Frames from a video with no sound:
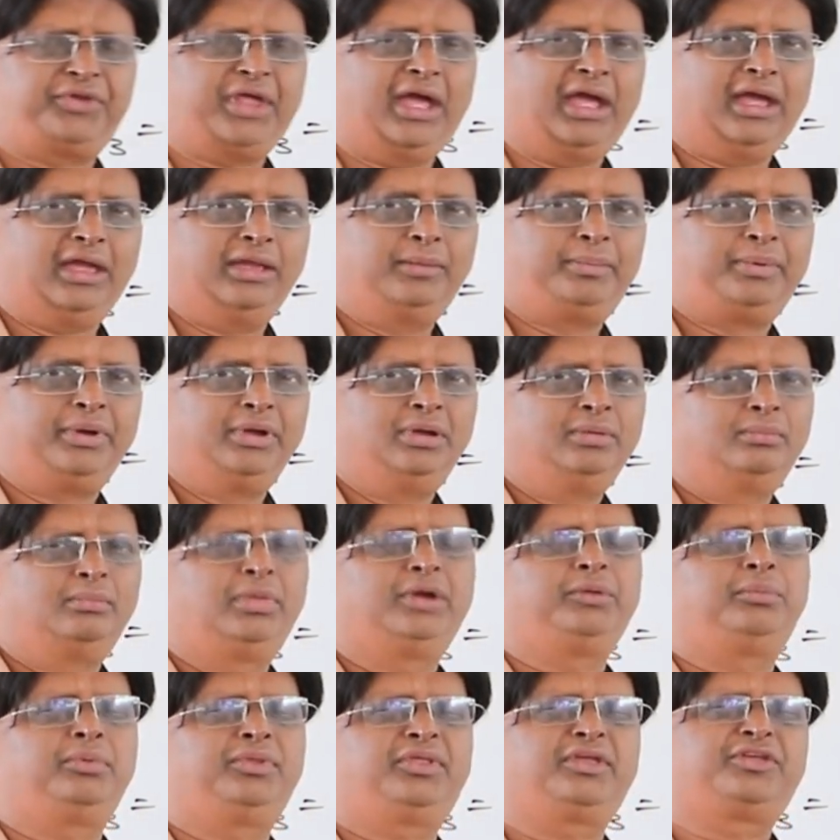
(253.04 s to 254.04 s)
type
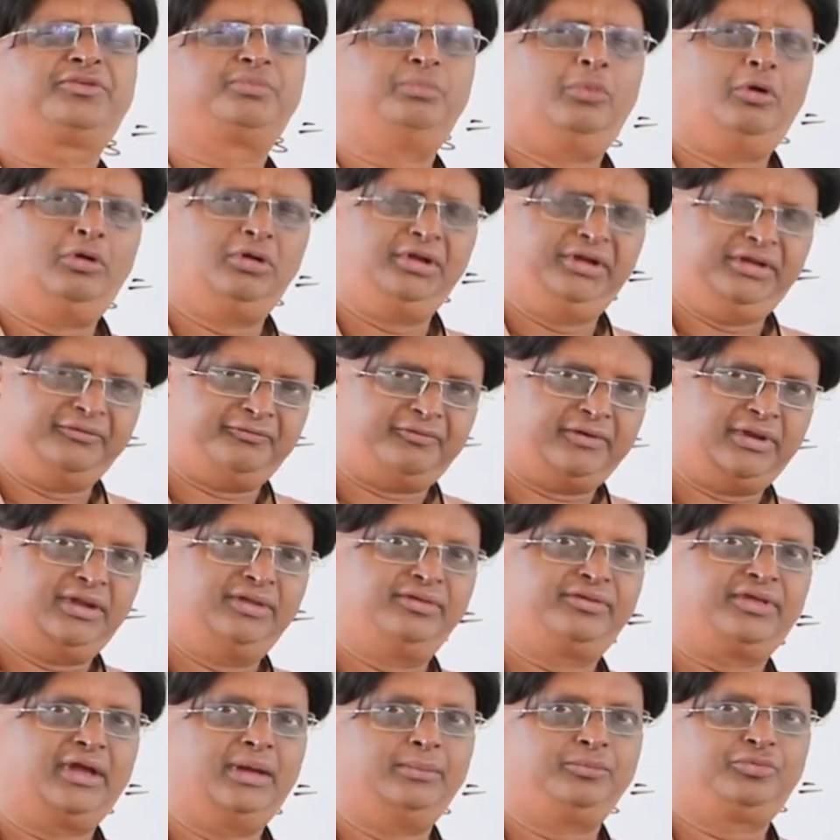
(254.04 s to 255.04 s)
but with a small
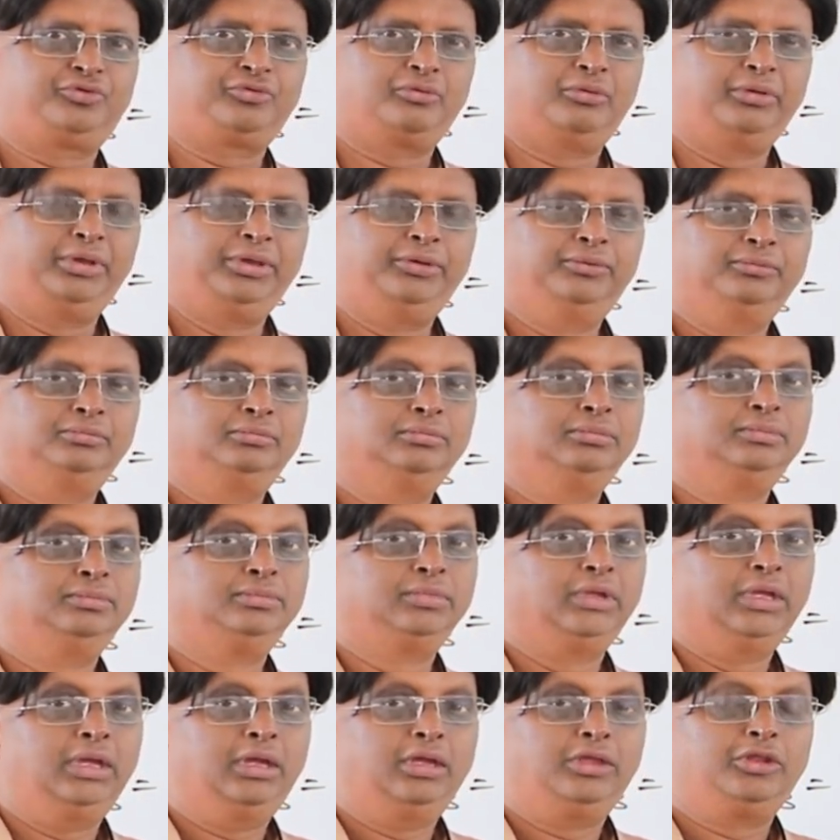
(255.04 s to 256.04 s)
difference I am showing.
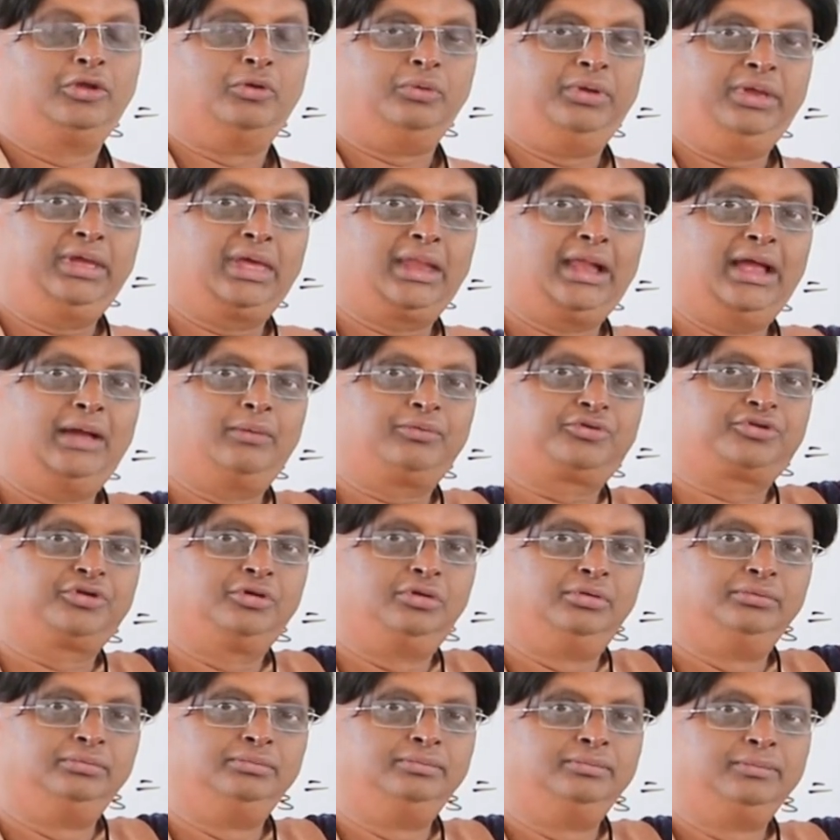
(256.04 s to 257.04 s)
Now here I have
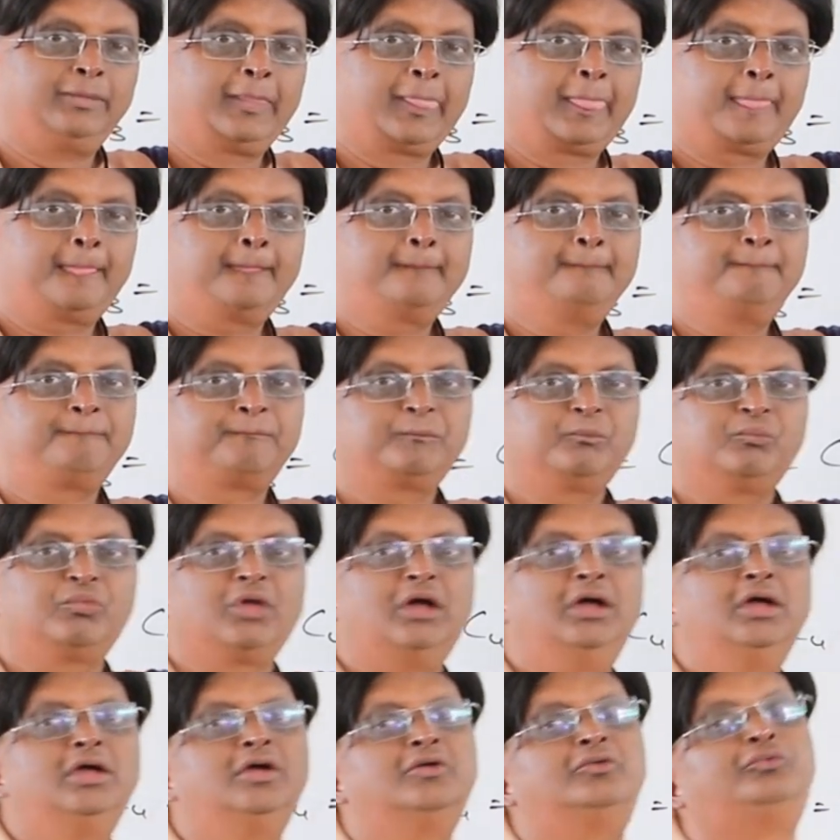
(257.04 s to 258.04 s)
shown
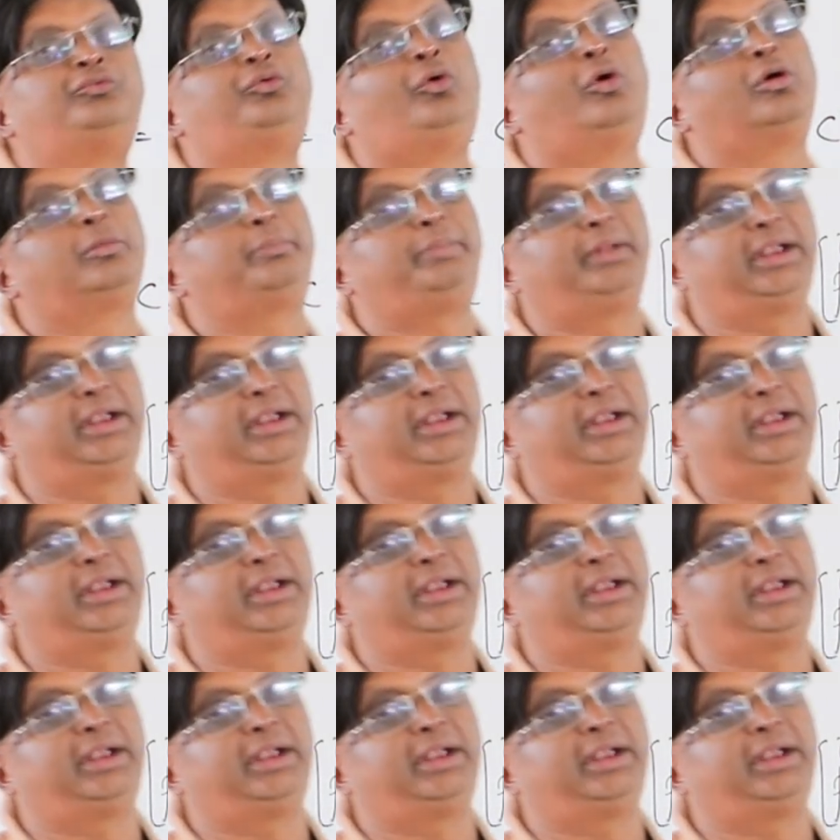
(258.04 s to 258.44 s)
4